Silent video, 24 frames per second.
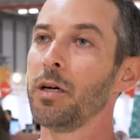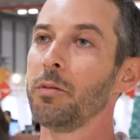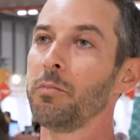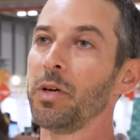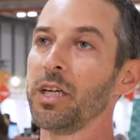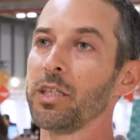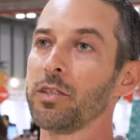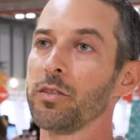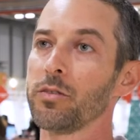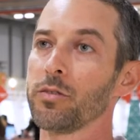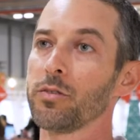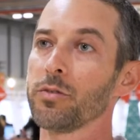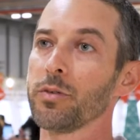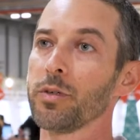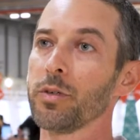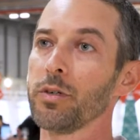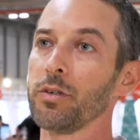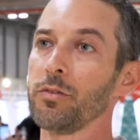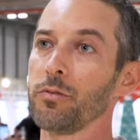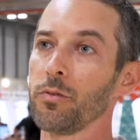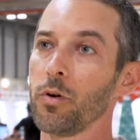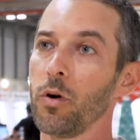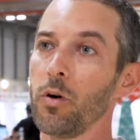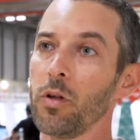Patients were
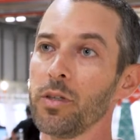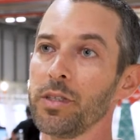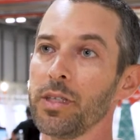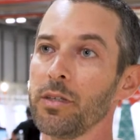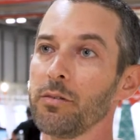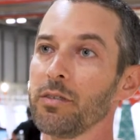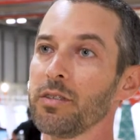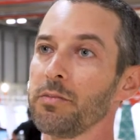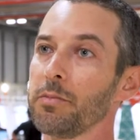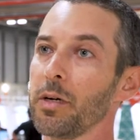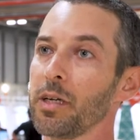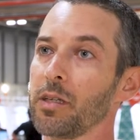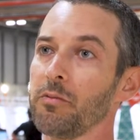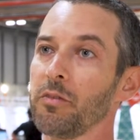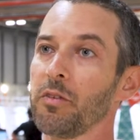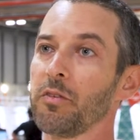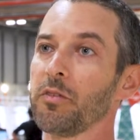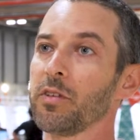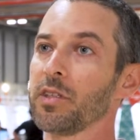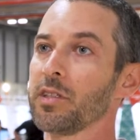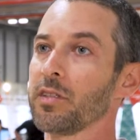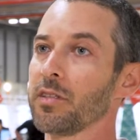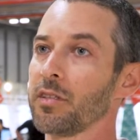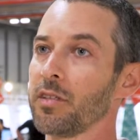enrolled irrespective of
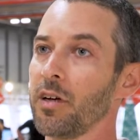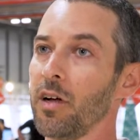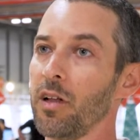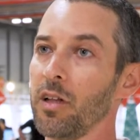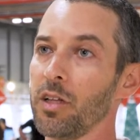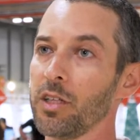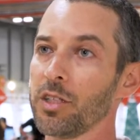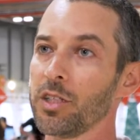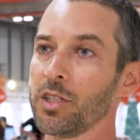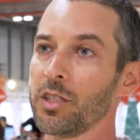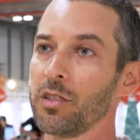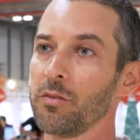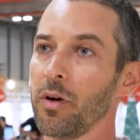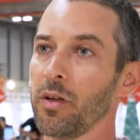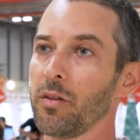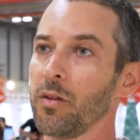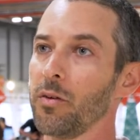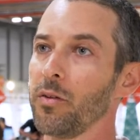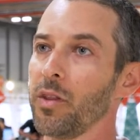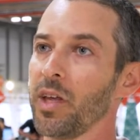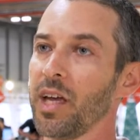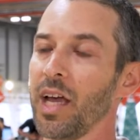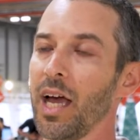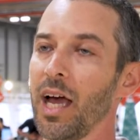histology,
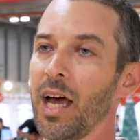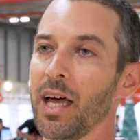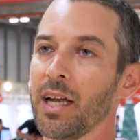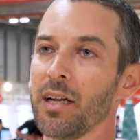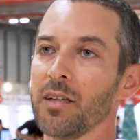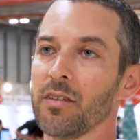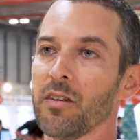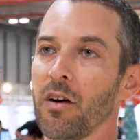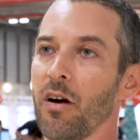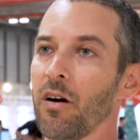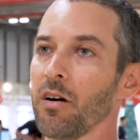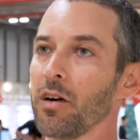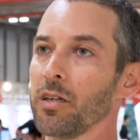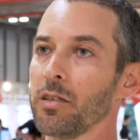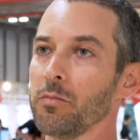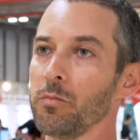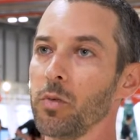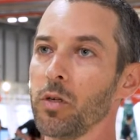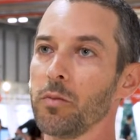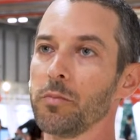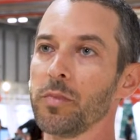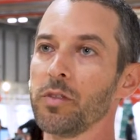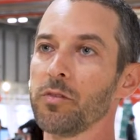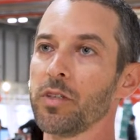whether they had a
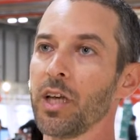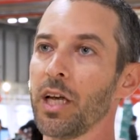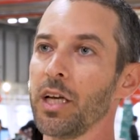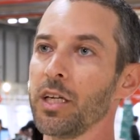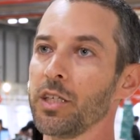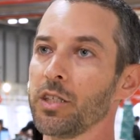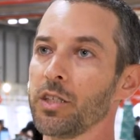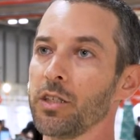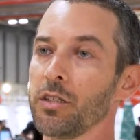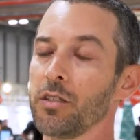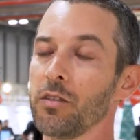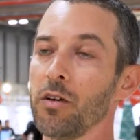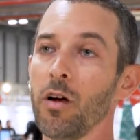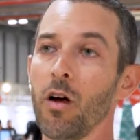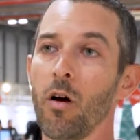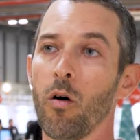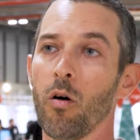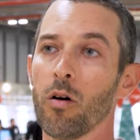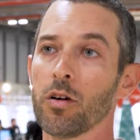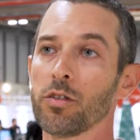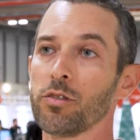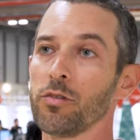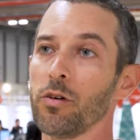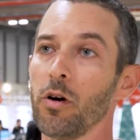targetable mutation
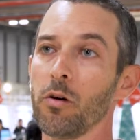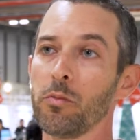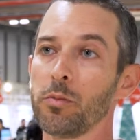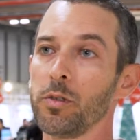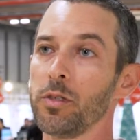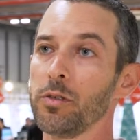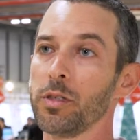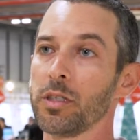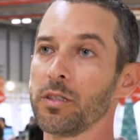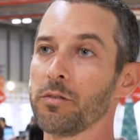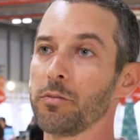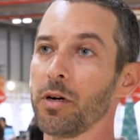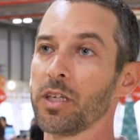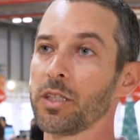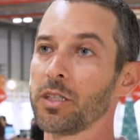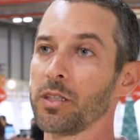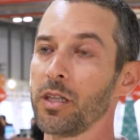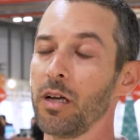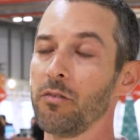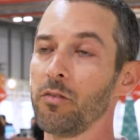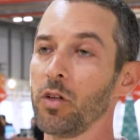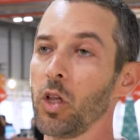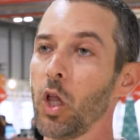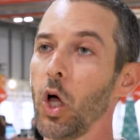or TROP2 expression
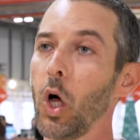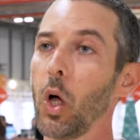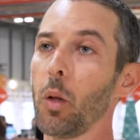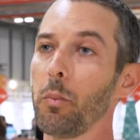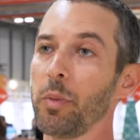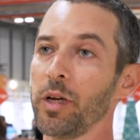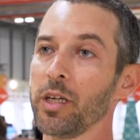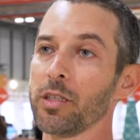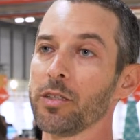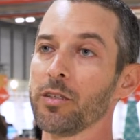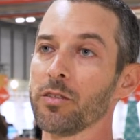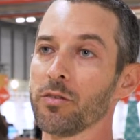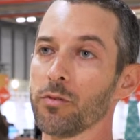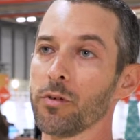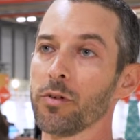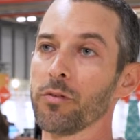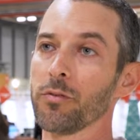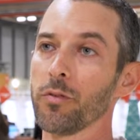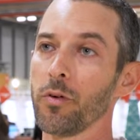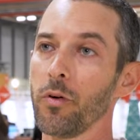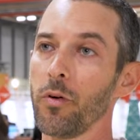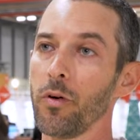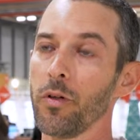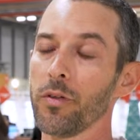level. All patients were
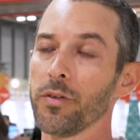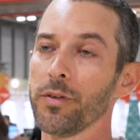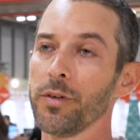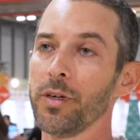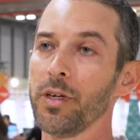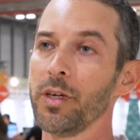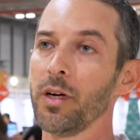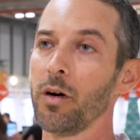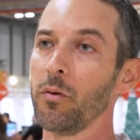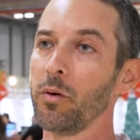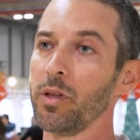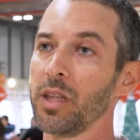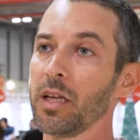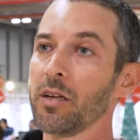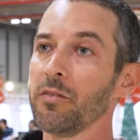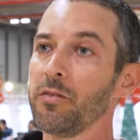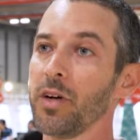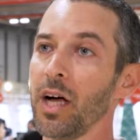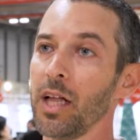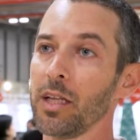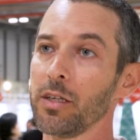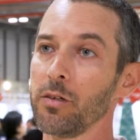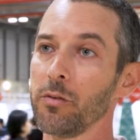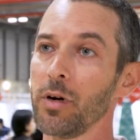enrolled. We then
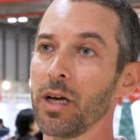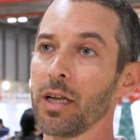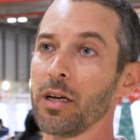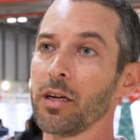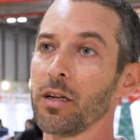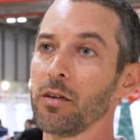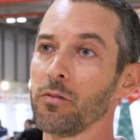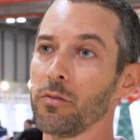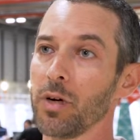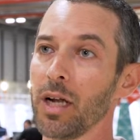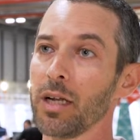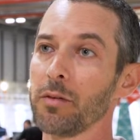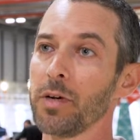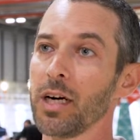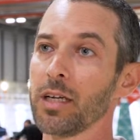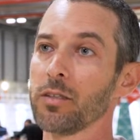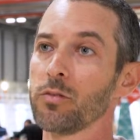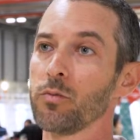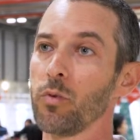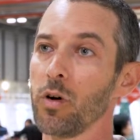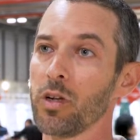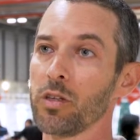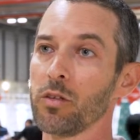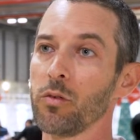evaluated and
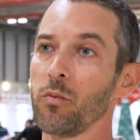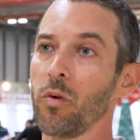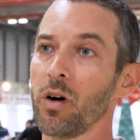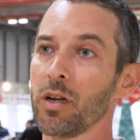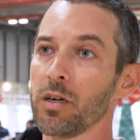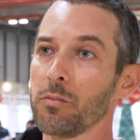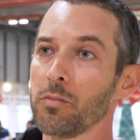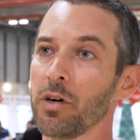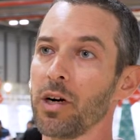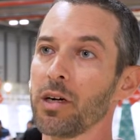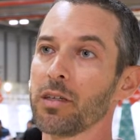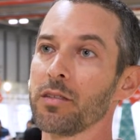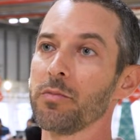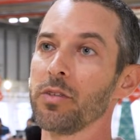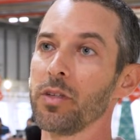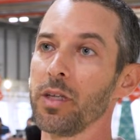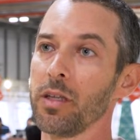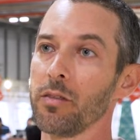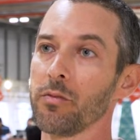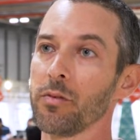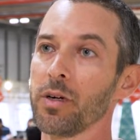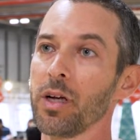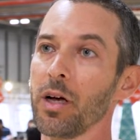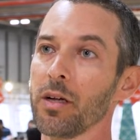randomized 1-to-1
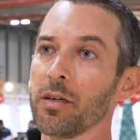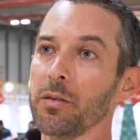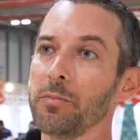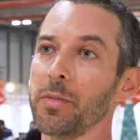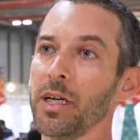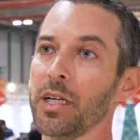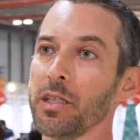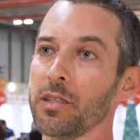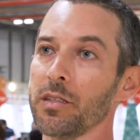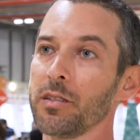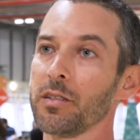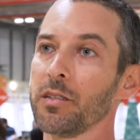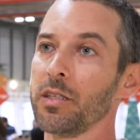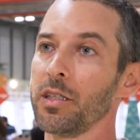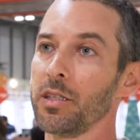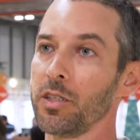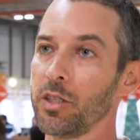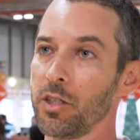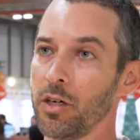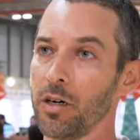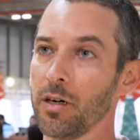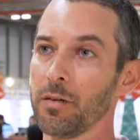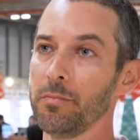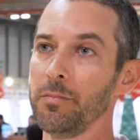approximately 300 patients in
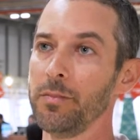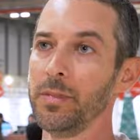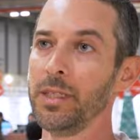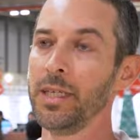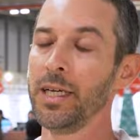each arm